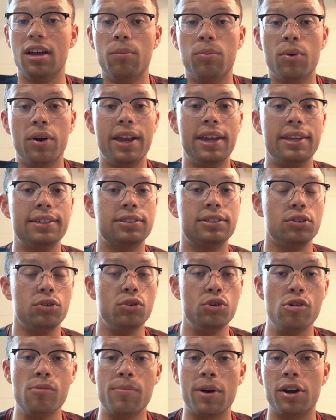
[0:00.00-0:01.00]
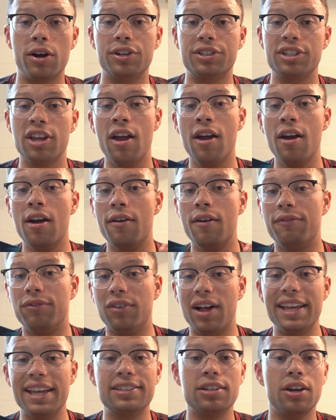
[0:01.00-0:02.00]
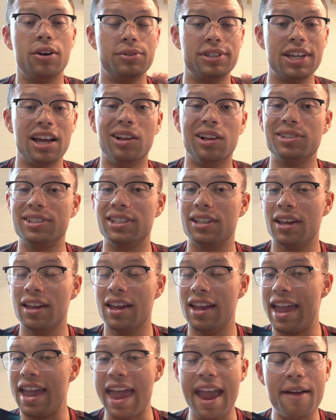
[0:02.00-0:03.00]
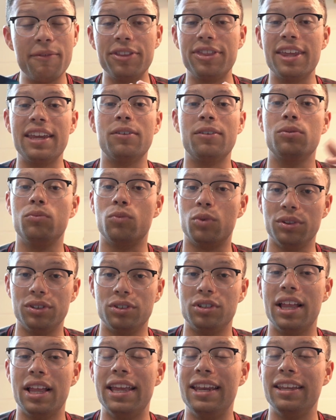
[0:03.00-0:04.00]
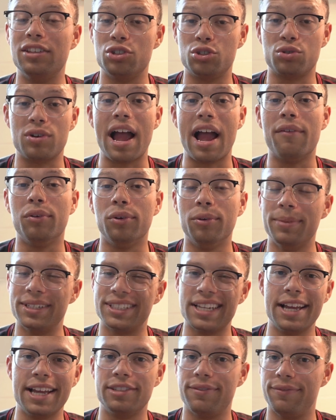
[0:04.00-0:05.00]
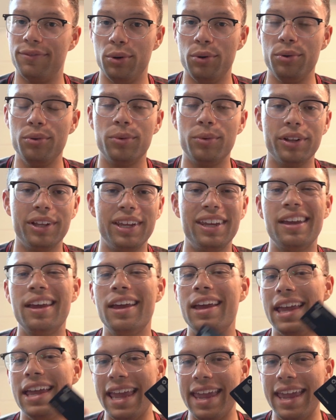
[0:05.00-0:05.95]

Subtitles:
subways, Ubers, flights, hotels, everything related to travel besides food, really.